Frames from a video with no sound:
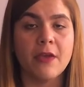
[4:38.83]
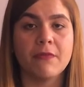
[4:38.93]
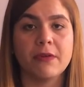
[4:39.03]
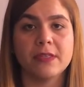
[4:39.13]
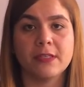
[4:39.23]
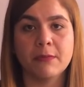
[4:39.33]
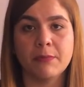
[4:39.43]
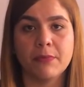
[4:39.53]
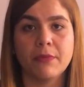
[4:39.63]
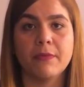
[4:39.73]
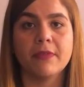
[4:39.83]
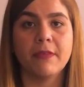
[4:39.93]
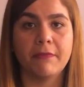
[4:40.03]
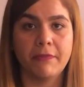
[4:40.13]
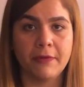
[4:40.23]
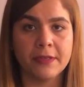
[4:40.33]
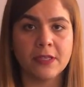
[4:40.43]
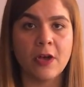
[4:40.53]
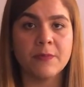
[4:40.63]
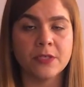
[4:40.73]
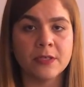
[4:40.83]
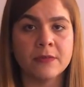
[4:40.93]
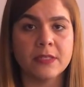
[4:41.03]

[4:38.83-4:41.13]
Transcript: For example, the first option,